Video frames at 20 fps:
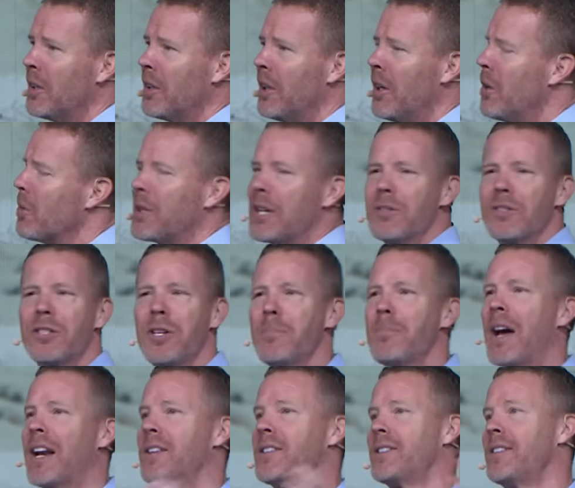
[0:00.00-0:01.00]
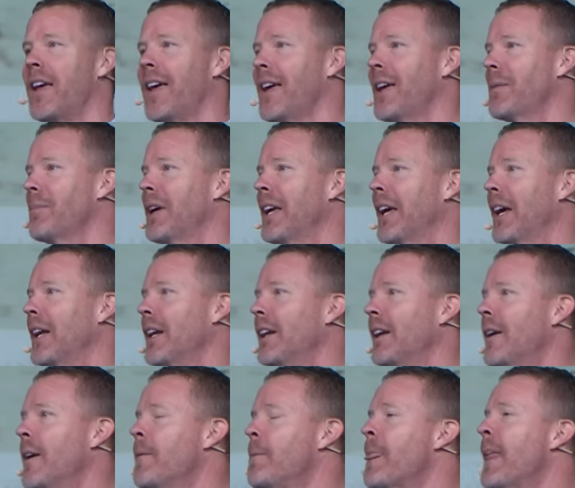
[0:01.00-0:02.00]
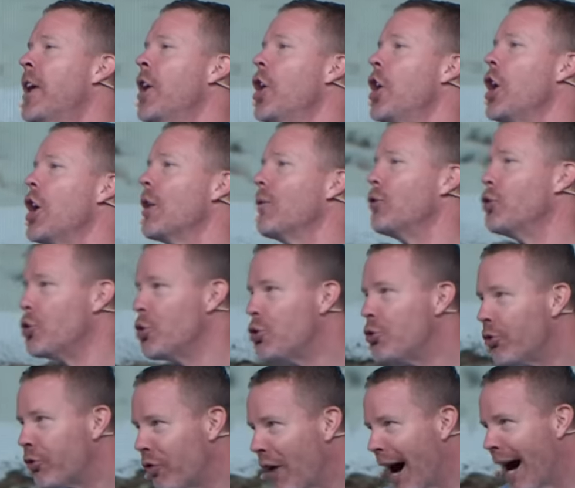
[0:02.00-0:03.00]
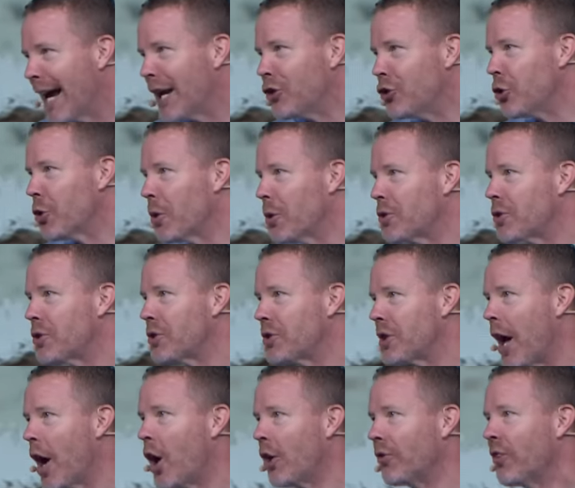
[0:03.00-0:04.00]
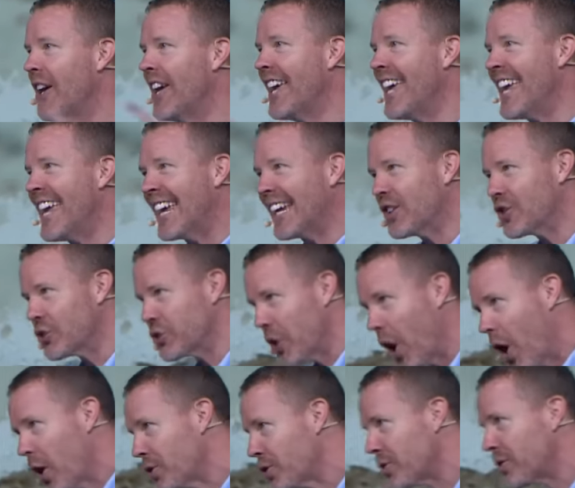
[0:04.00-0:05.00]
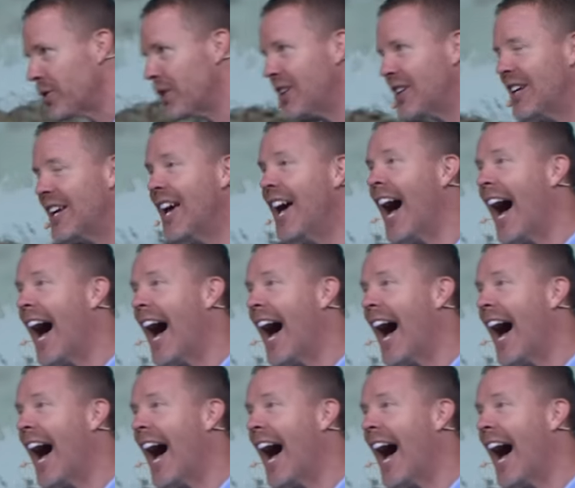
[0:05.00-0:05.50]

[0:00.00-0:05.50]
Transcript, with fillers: Oh, can somebody say amen? If you find yourself exhausted,